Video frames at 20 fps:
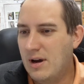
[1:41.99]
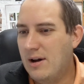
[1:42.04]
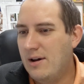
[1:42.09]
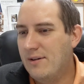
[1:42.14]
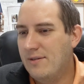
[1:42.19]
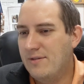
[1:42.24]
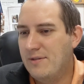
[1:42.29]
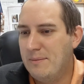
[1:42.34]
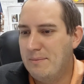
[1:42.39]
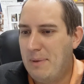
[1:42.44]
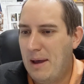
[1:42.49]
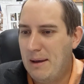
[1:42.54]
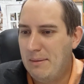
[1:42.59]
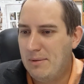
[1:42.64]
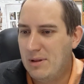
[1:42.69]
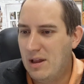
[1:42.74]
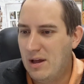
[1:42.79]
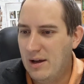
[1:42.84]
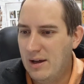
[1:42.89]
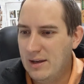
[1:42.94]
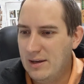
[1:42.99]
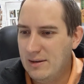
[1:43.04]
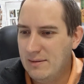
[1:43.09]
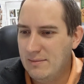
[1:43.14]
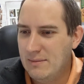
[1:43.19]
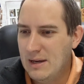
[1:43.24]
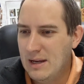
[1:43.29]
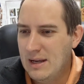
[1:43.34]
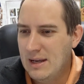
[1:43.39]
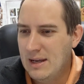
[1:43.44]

of Babylon